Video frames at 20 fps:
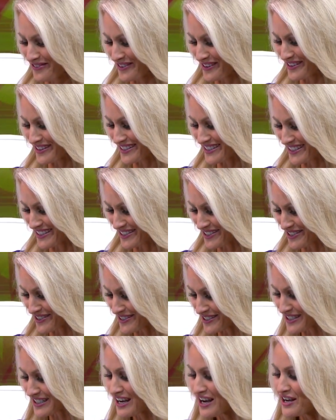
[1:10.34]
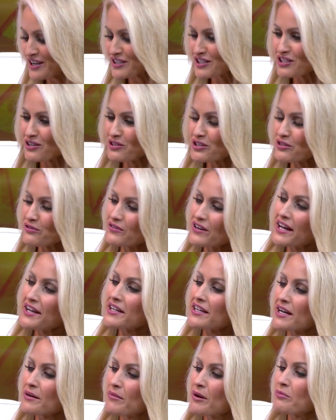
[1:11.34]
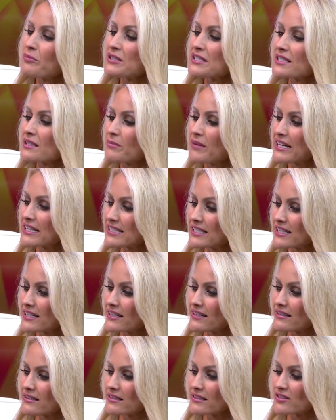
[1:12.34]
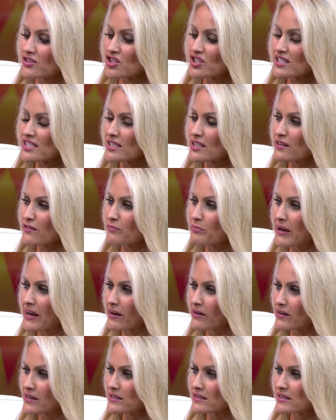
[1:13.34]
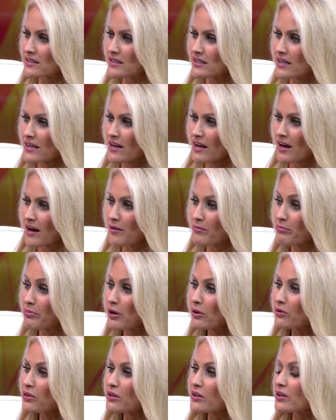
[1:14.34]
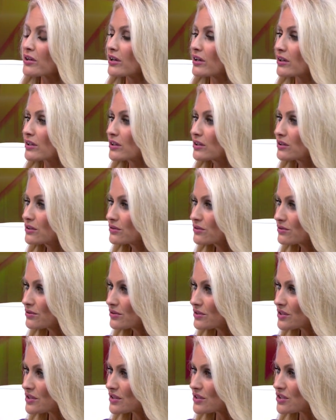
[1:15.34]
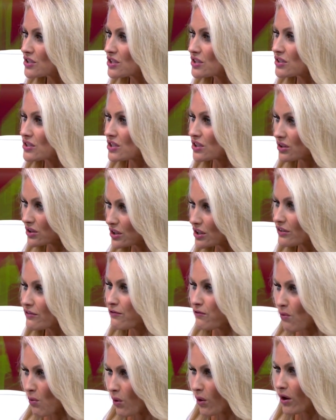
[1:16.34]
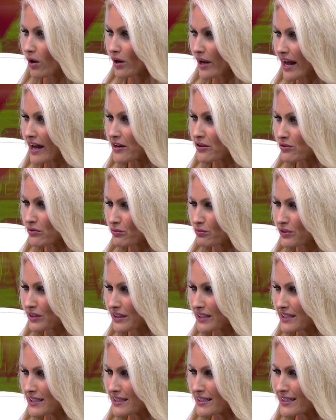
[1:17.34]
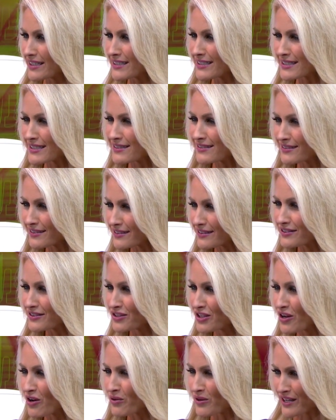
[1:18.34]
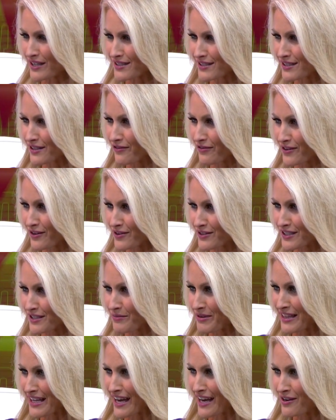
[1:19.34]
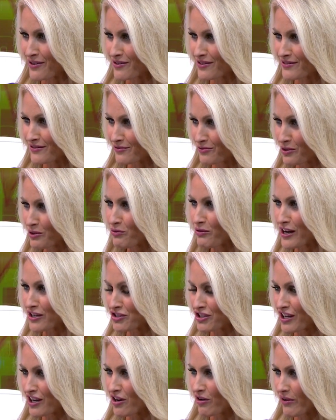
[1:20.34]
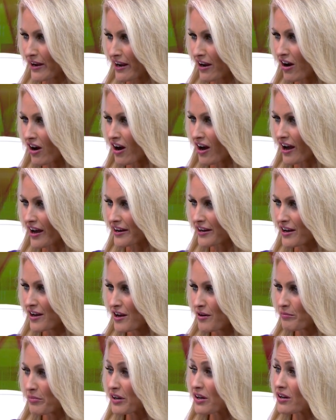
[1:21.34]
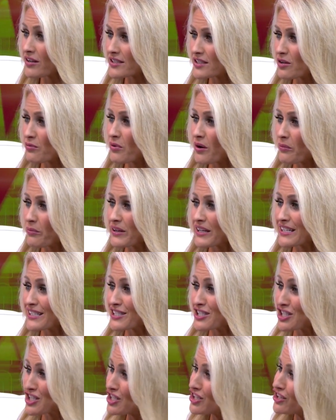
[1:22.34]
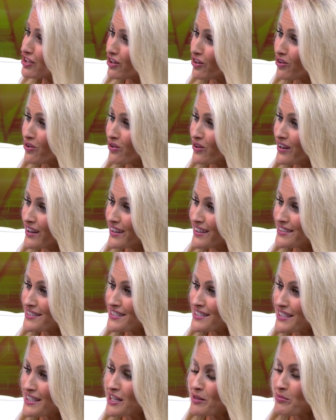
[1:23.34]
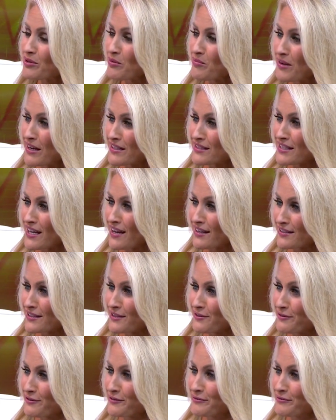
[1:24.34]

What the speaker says: for the teachers. So you've kind of come up with some ideas just to give parents both clues to look for, how to really notice if there's some of that regression going on, but also what we can do to keep their minds active.